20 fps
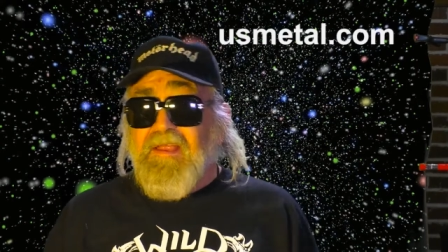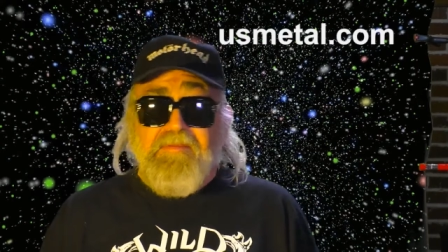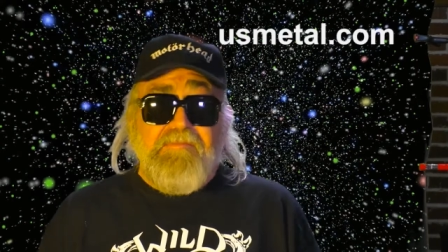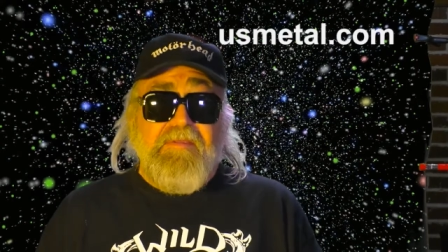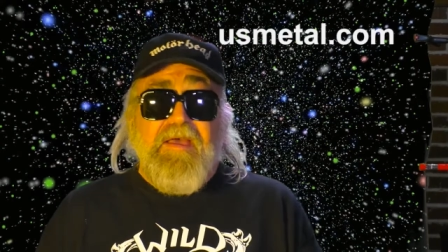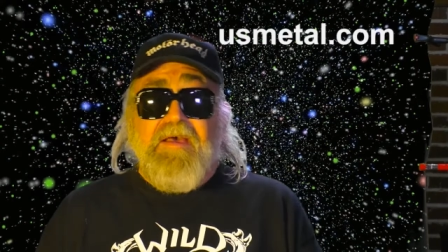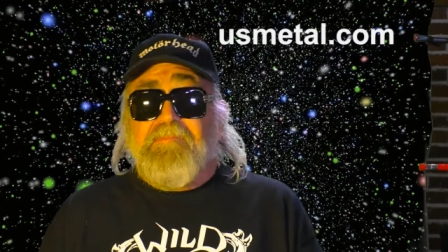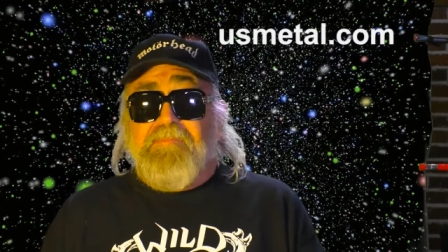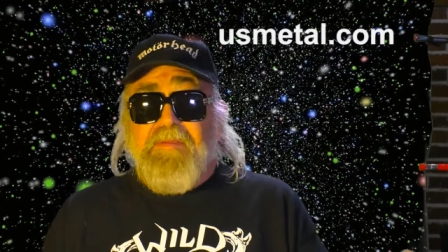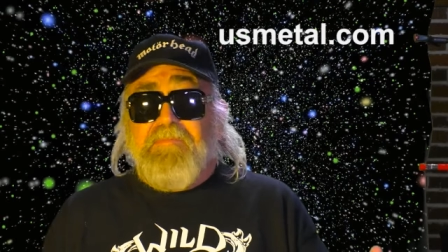and
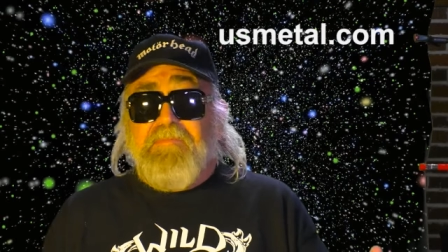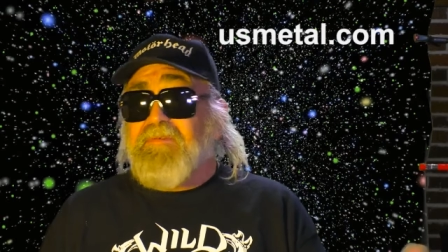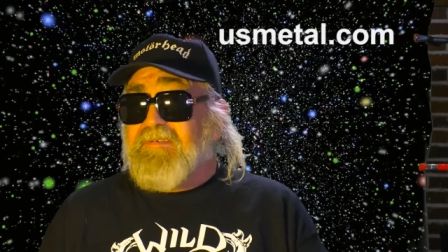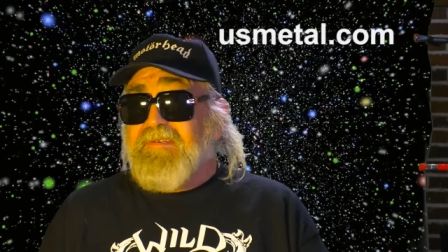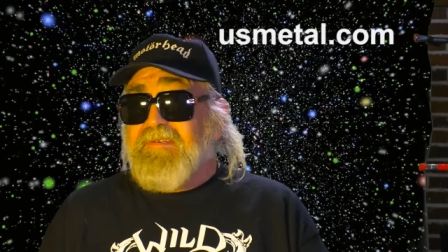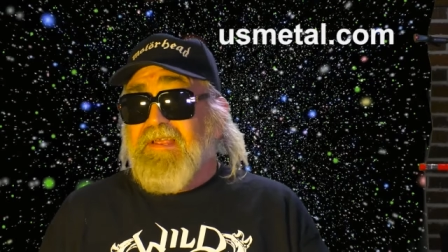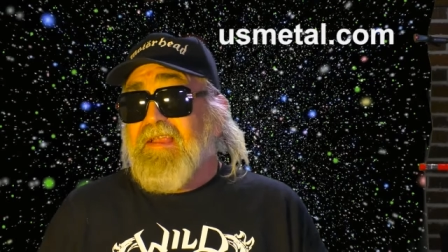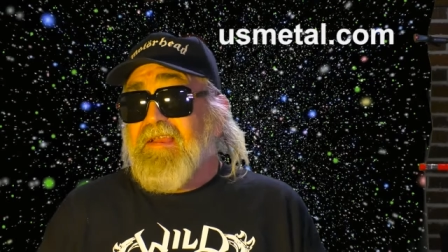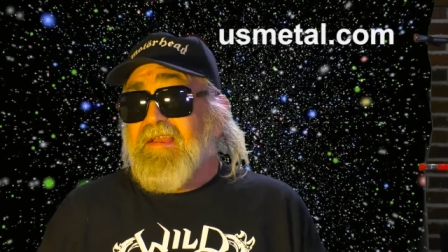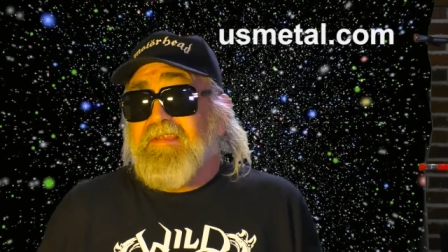how people
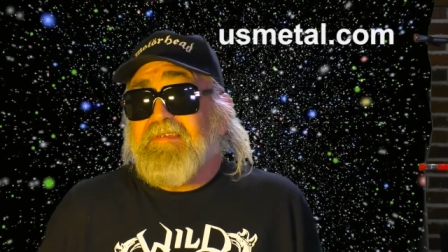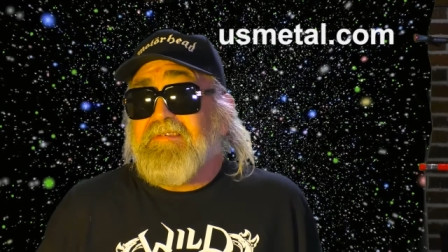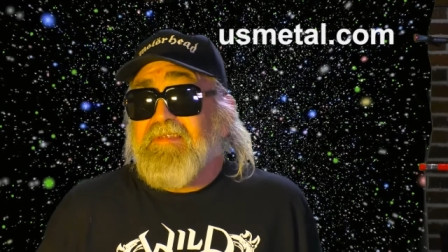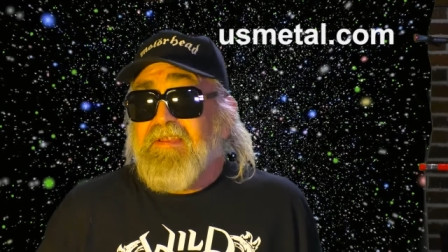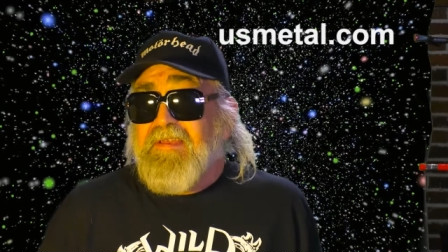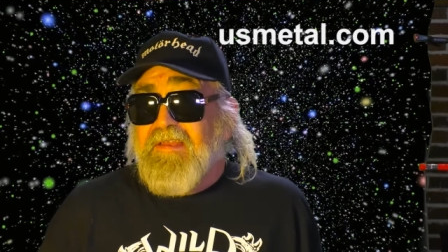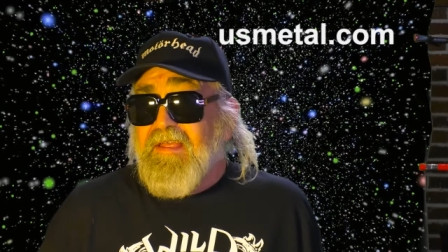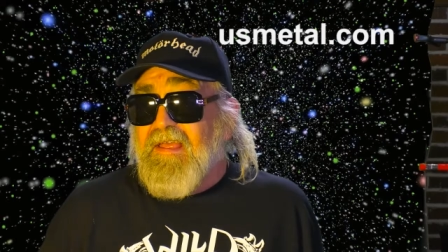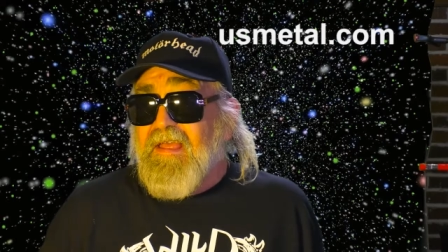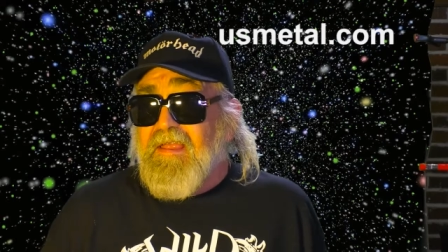say this
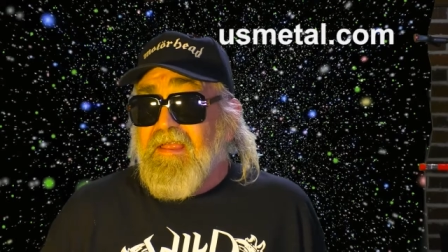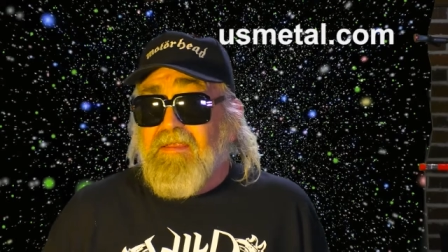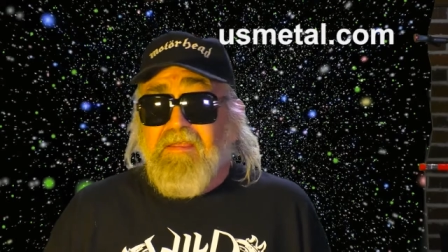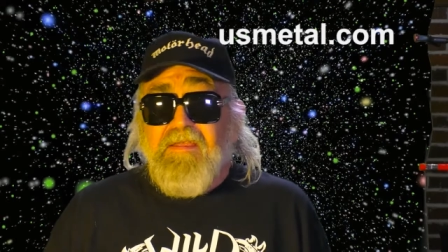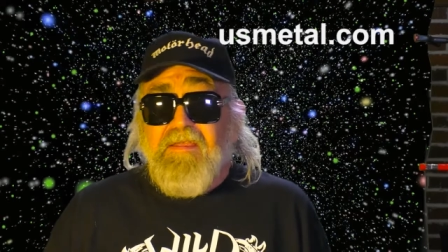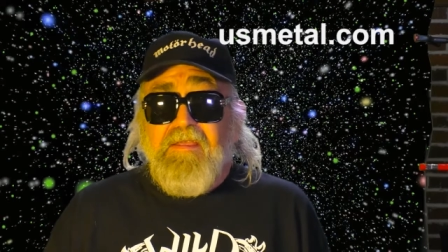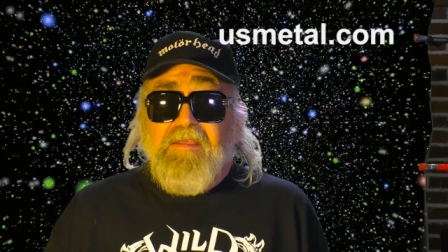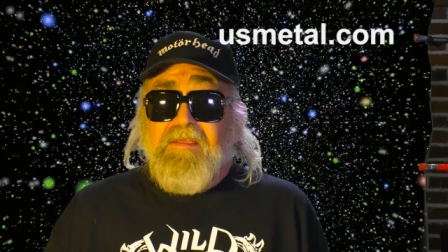today.